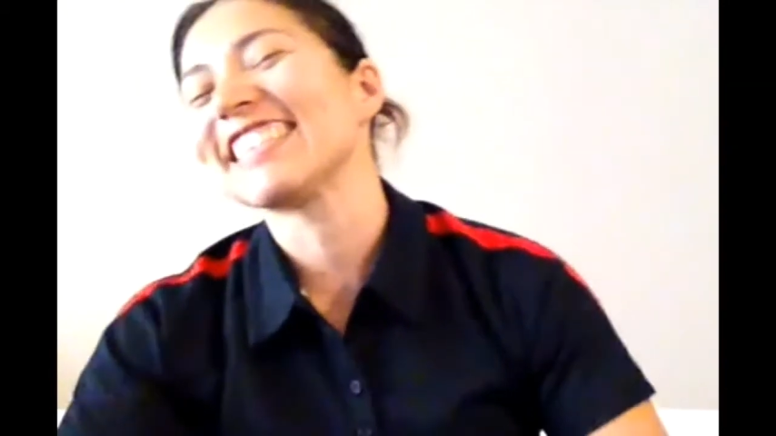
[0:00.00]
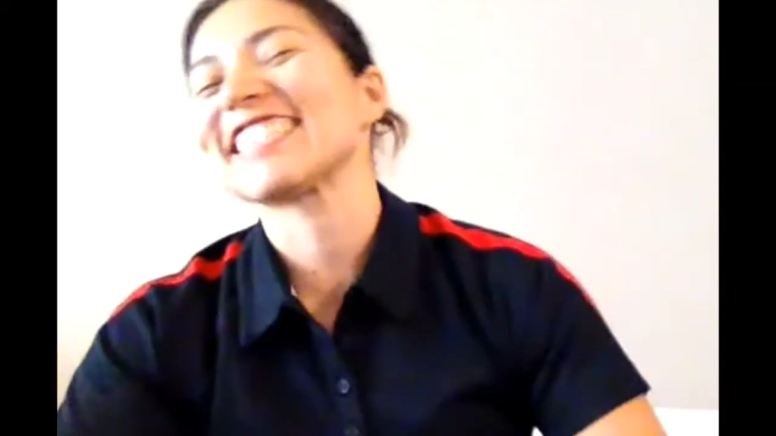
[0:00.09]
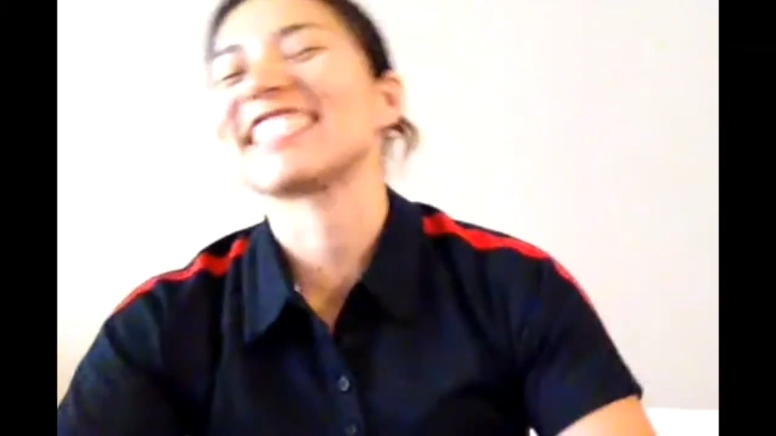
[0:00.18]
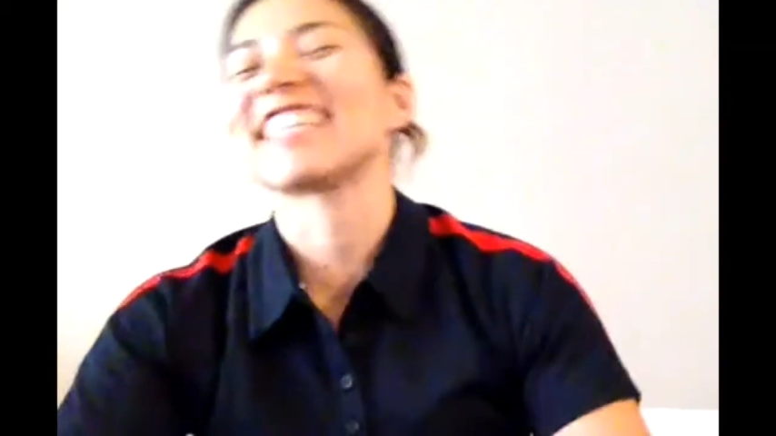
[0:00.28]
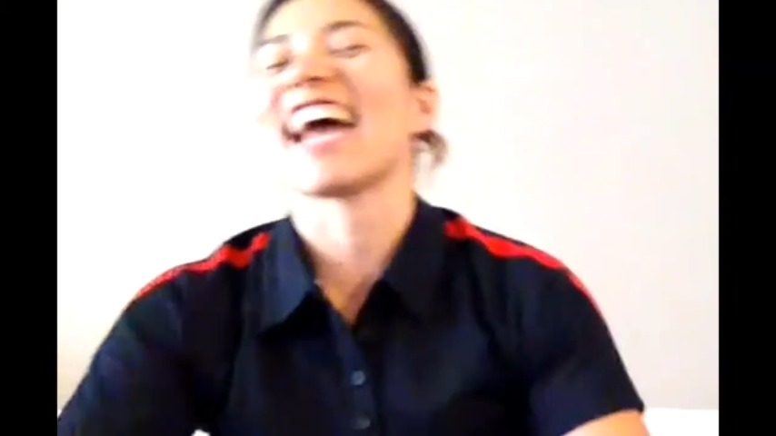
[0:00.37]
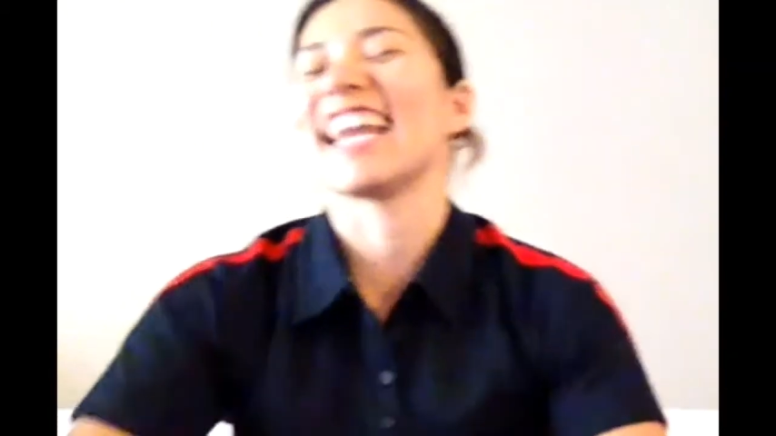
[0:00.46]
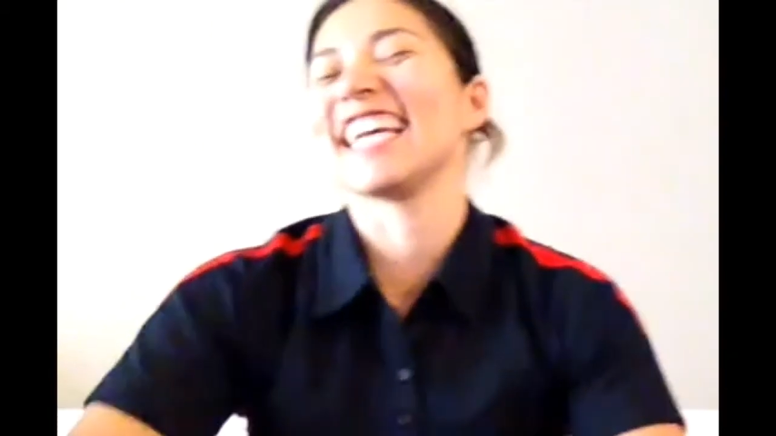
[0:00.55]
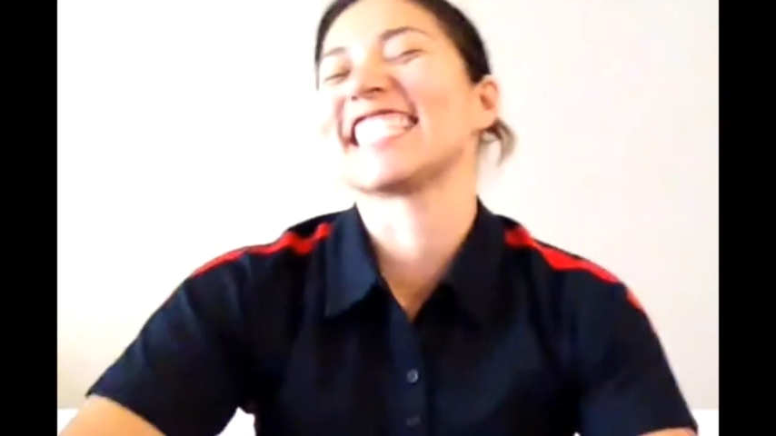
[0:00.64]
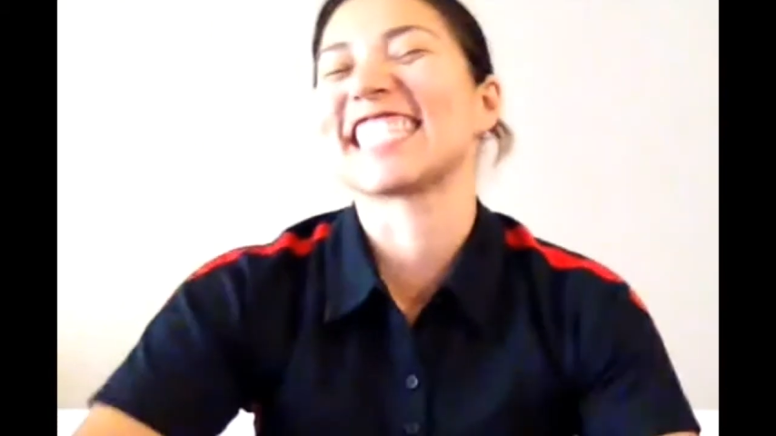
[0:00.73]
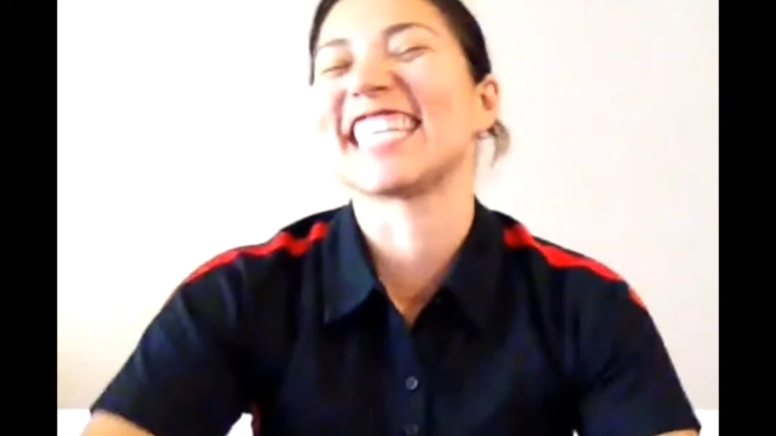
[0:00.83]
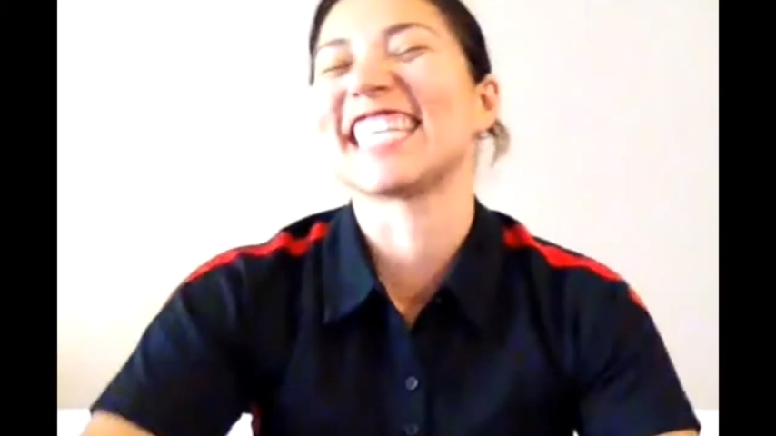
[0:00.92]

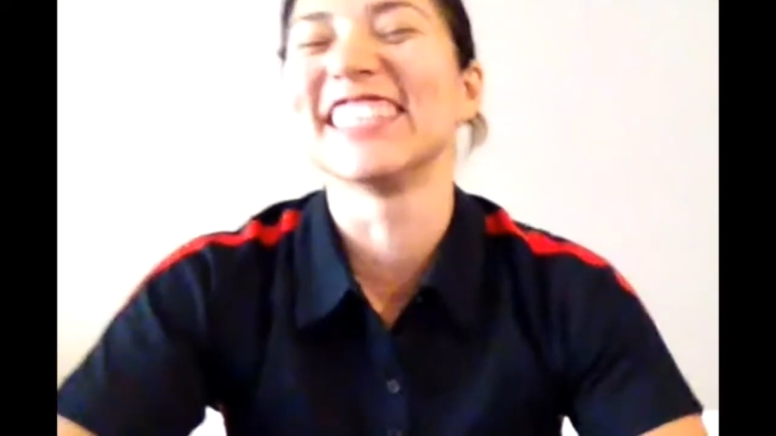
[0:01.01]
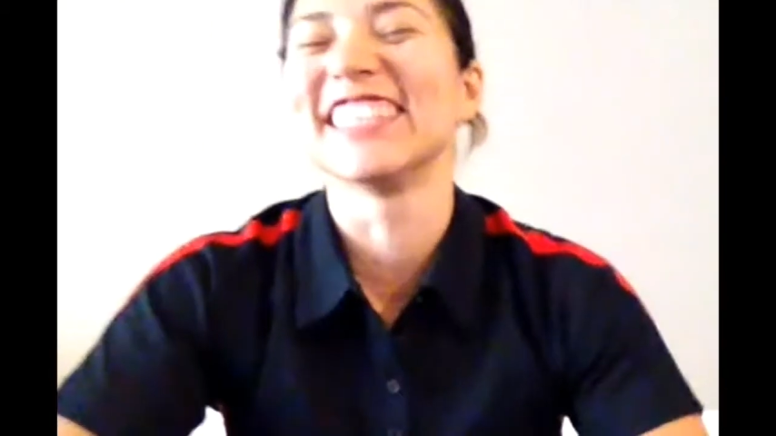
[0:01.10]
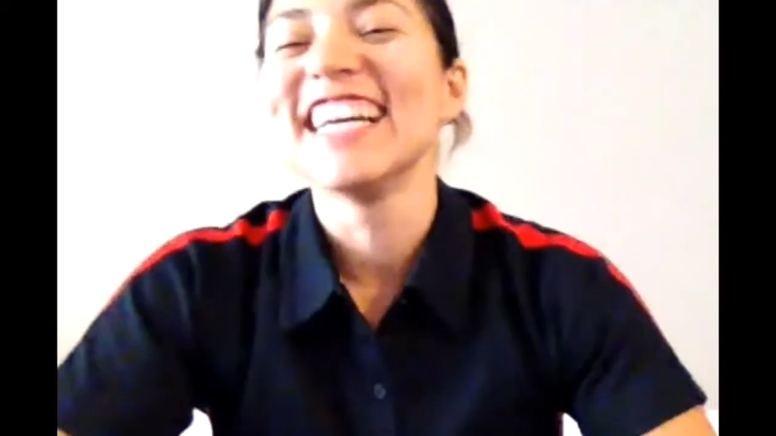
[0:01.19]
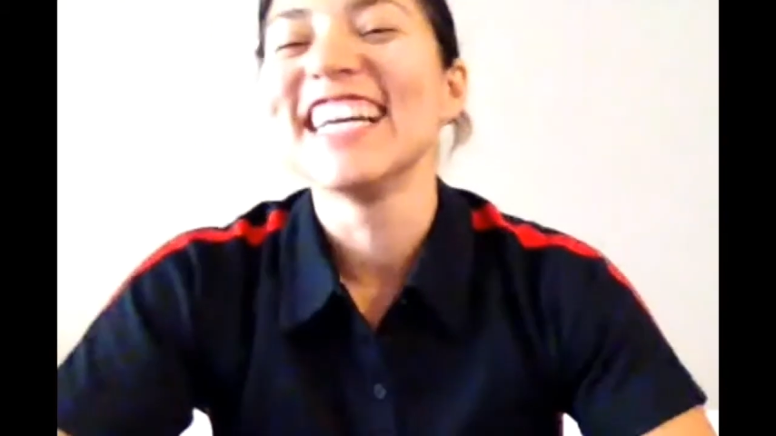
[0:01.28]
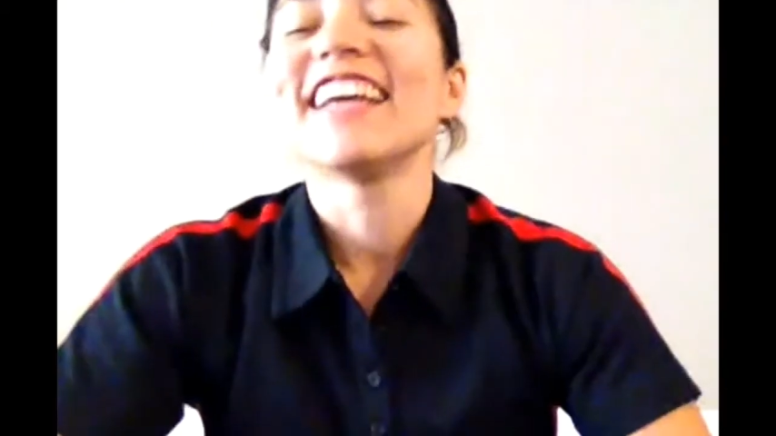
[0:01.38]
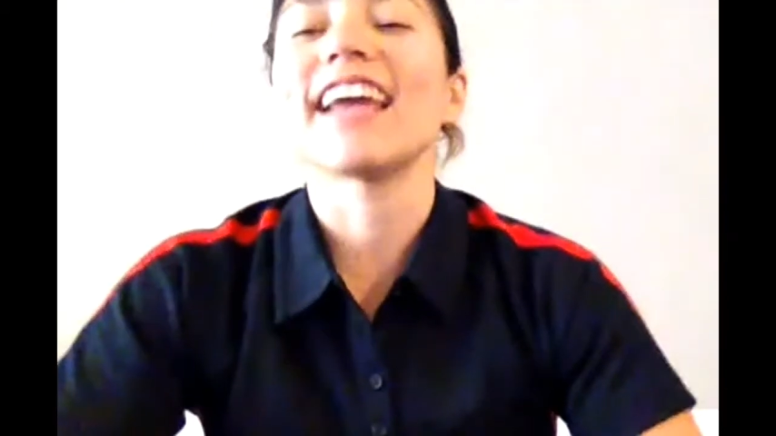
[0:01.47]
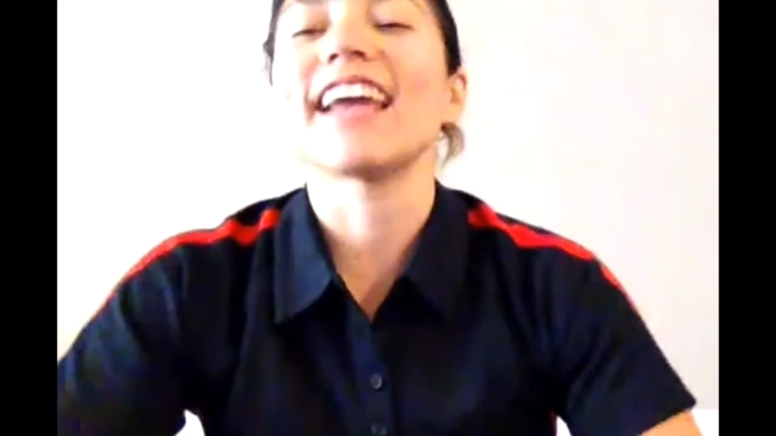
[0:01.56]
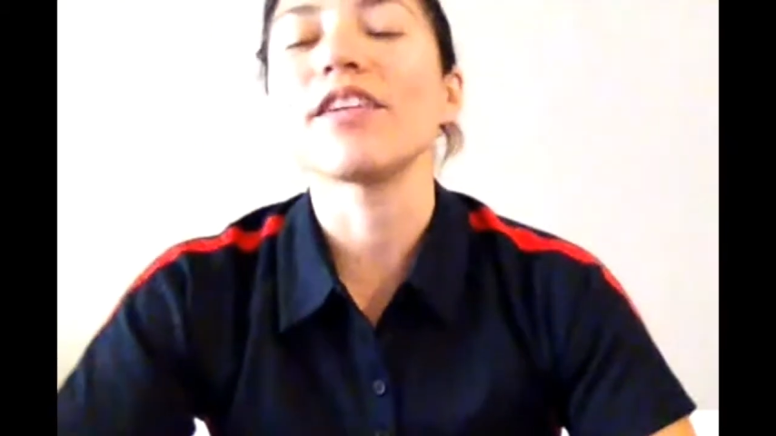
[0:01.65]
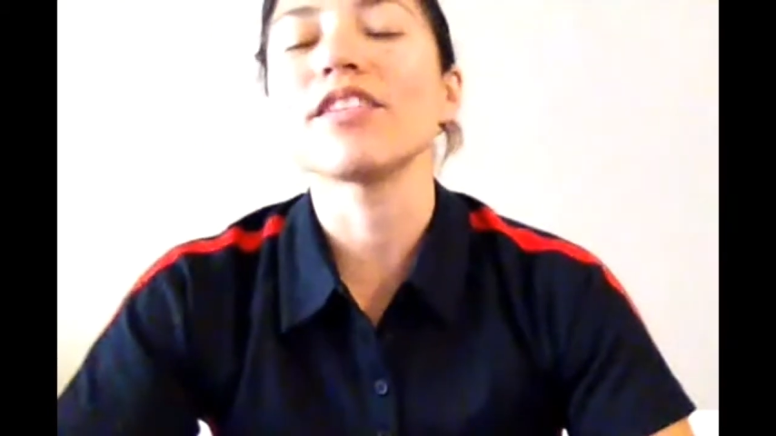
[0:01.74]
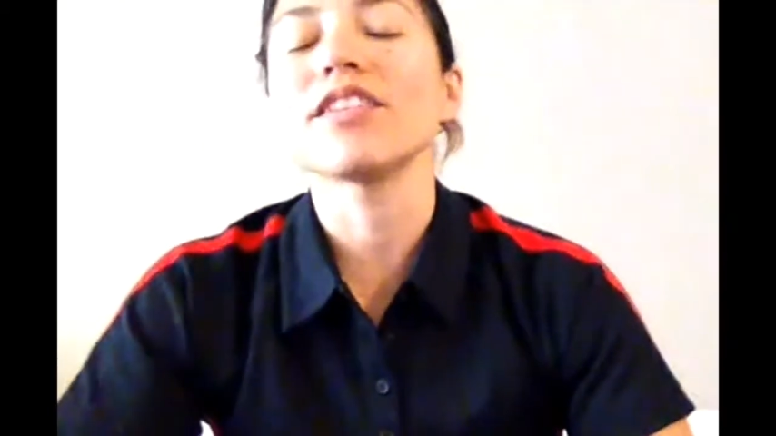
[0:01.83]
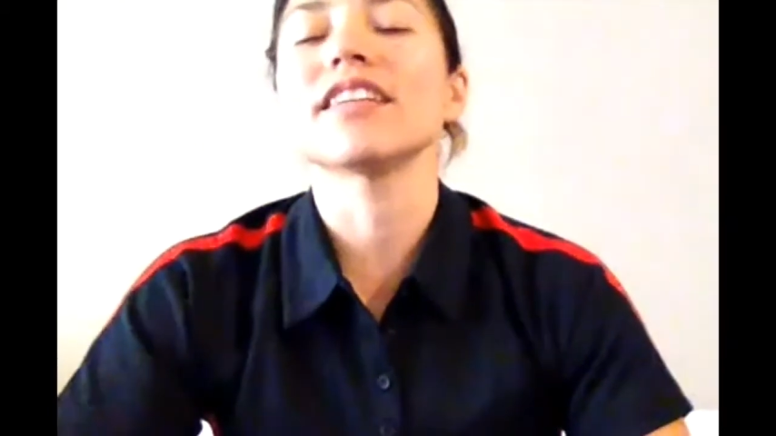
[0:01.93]
status to
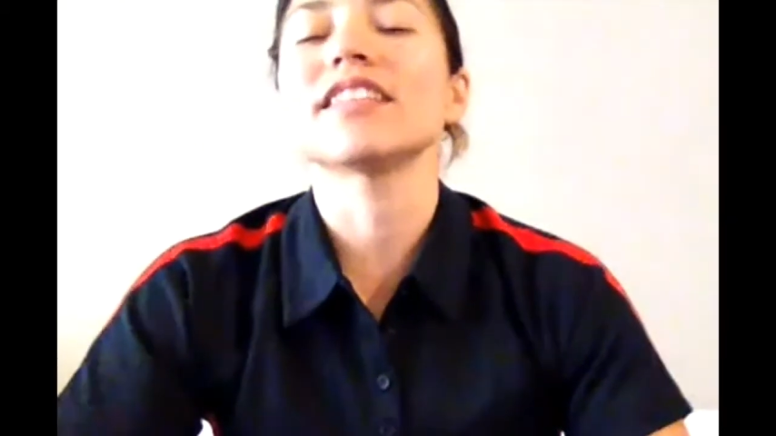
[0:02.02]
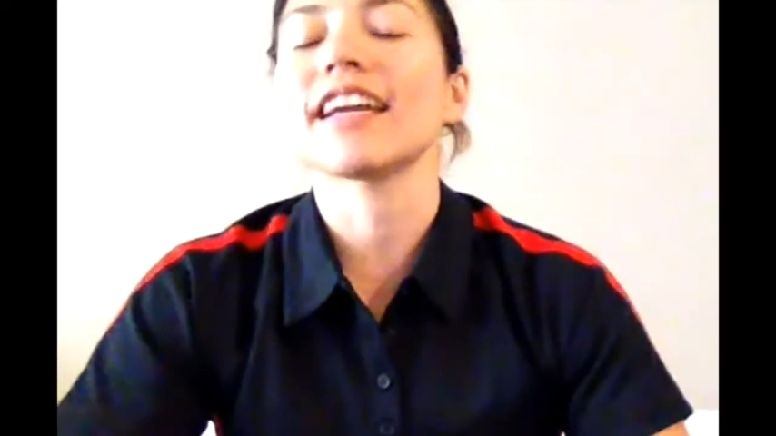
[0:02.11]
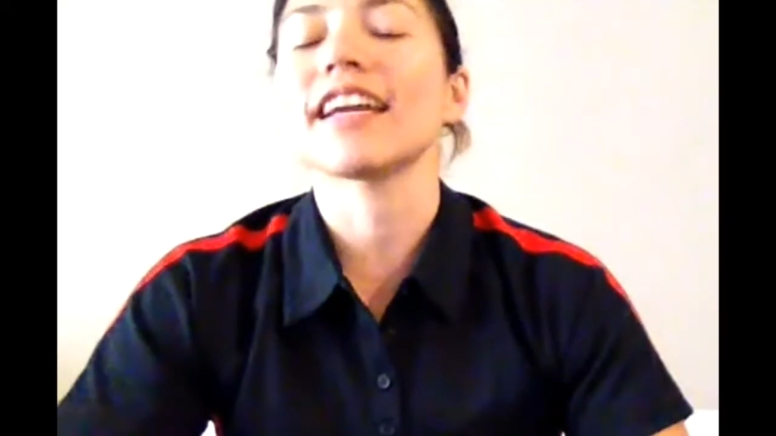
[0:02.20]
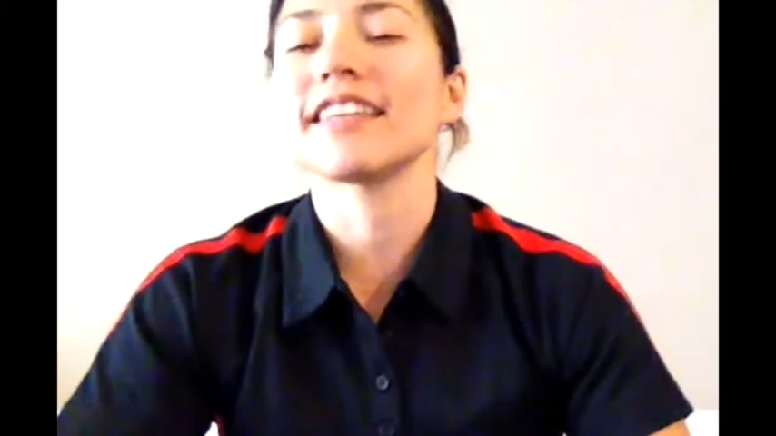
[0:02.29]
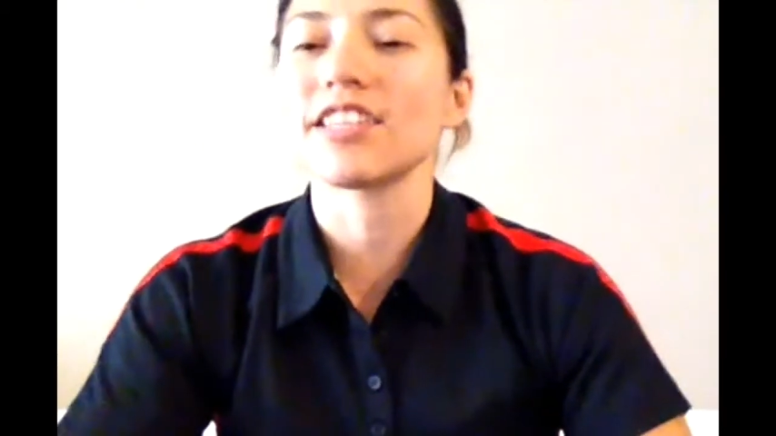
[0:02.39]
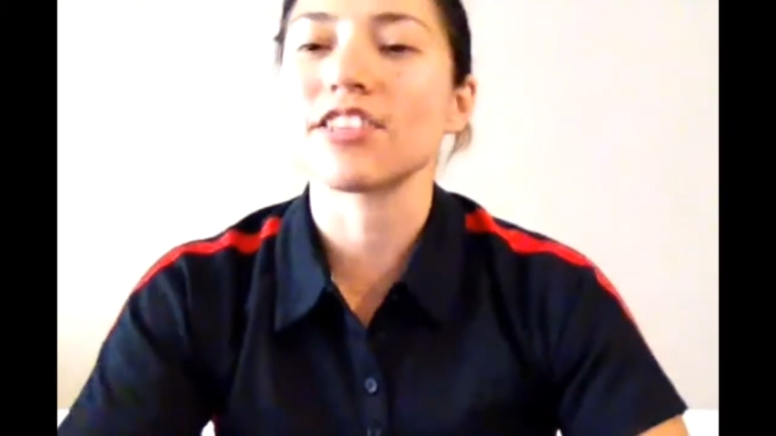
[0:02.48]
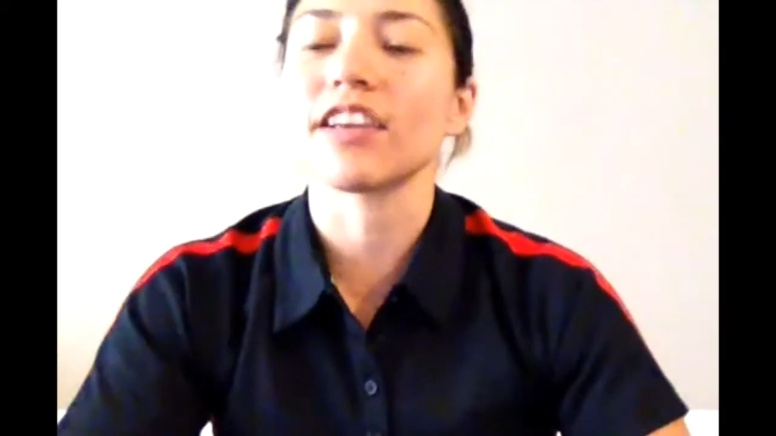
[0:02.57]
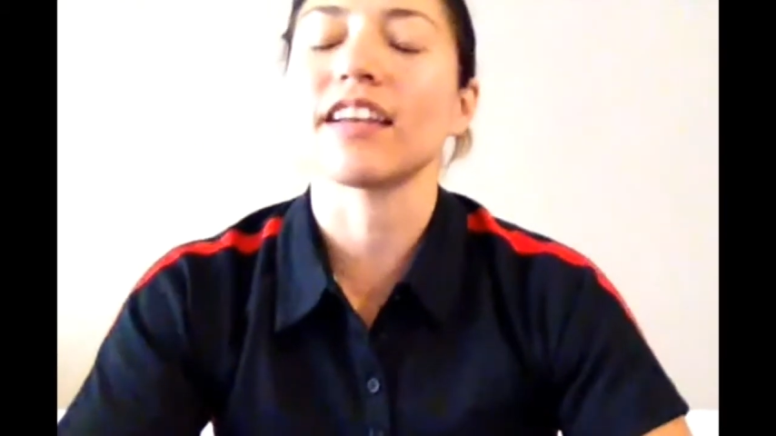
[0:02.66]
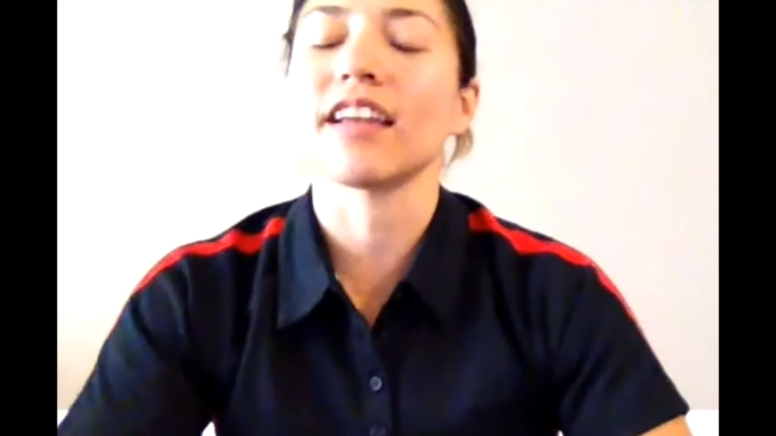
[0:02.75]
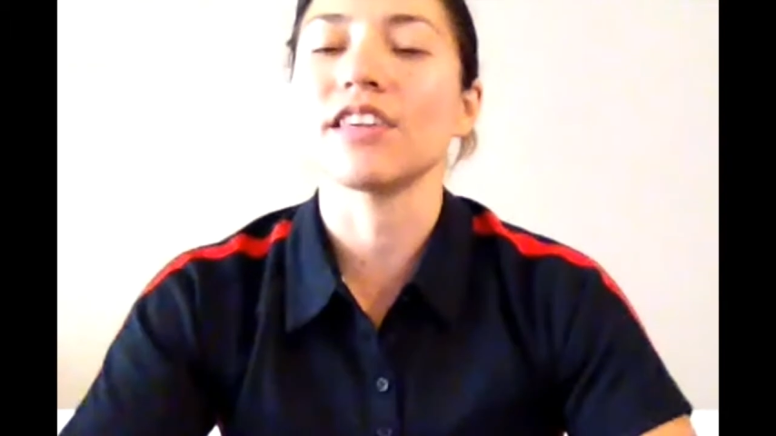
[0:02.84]
now you're a technician.